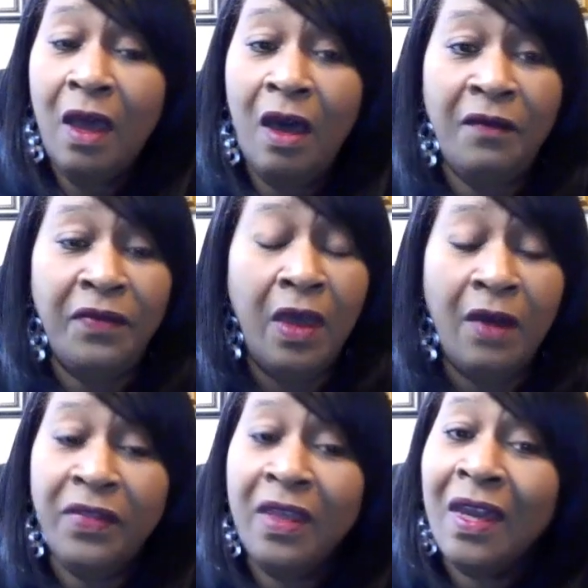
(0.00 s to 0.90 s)

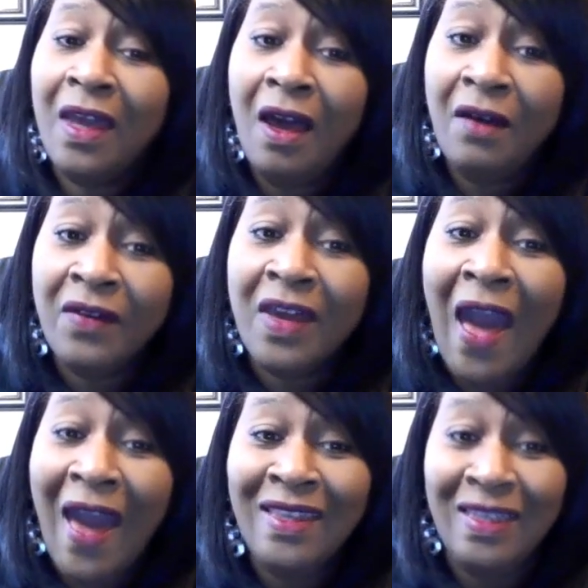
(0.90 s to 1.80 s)
of
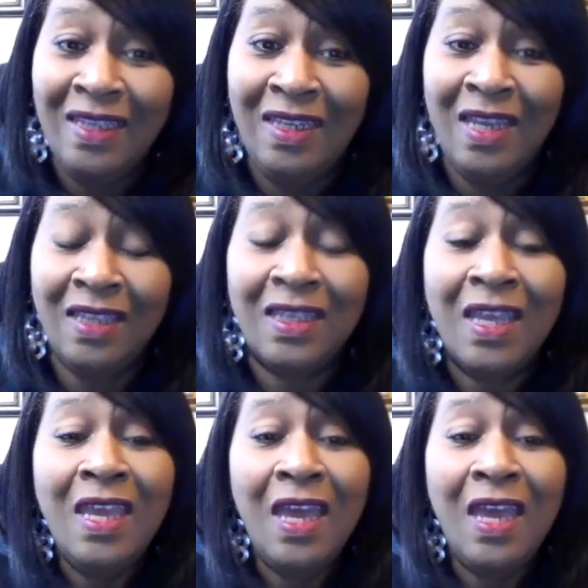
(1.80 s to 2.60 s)
godliness.